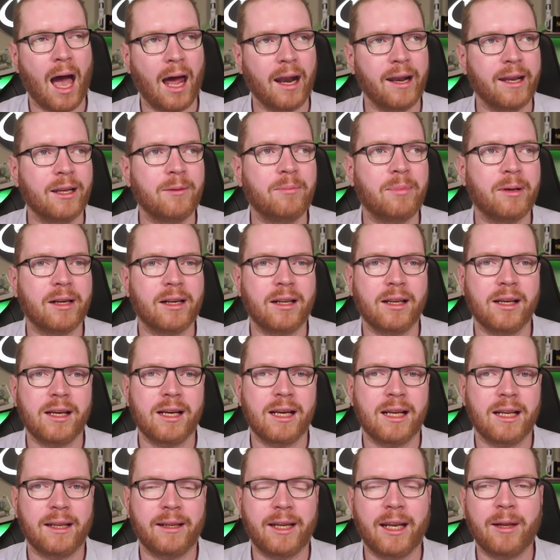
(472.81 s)
a little
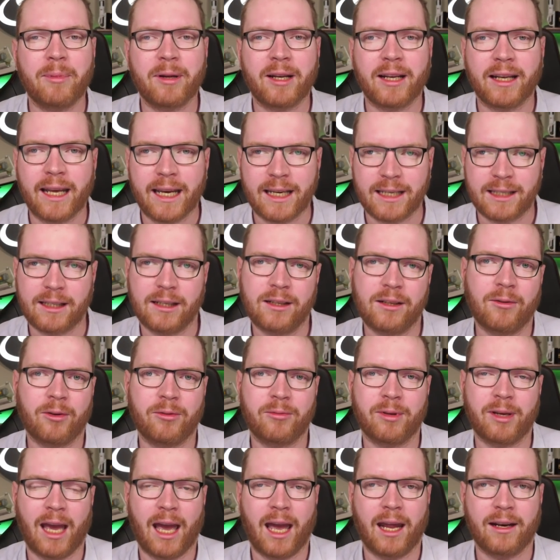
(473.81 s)
bit less than what
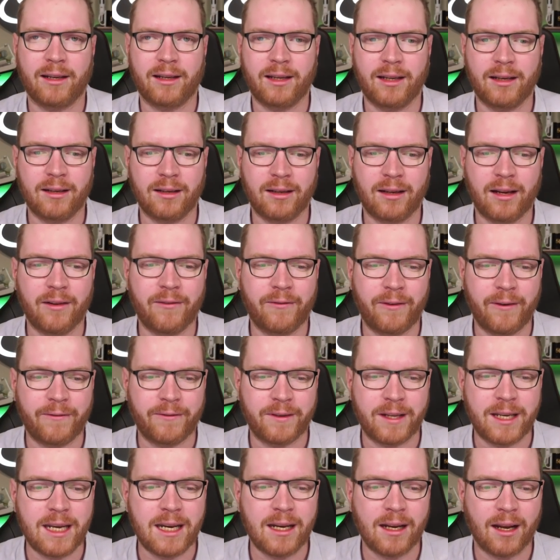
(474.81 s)
we had in
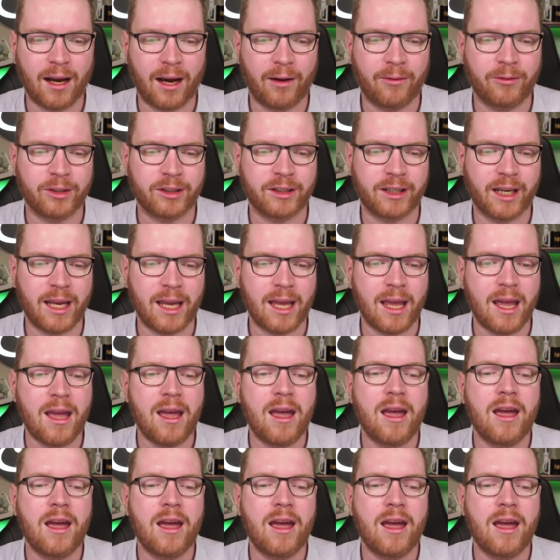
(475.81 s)
15, I would say.